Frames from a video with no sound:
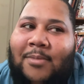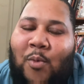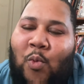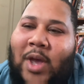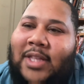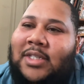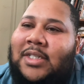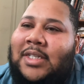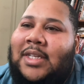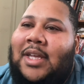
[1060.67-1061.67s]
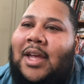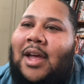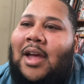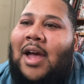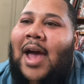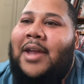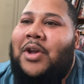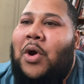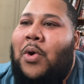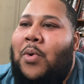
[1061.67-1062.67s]
which I
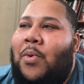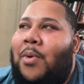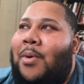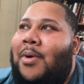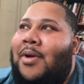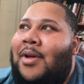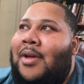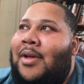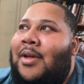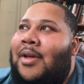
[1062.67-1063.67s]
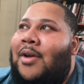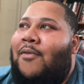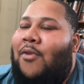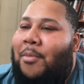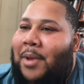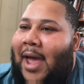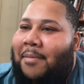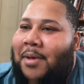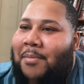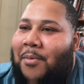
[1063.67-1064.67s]
know for black
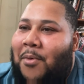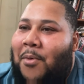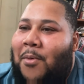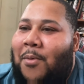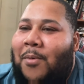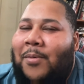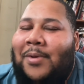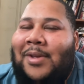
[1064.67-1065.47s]
people,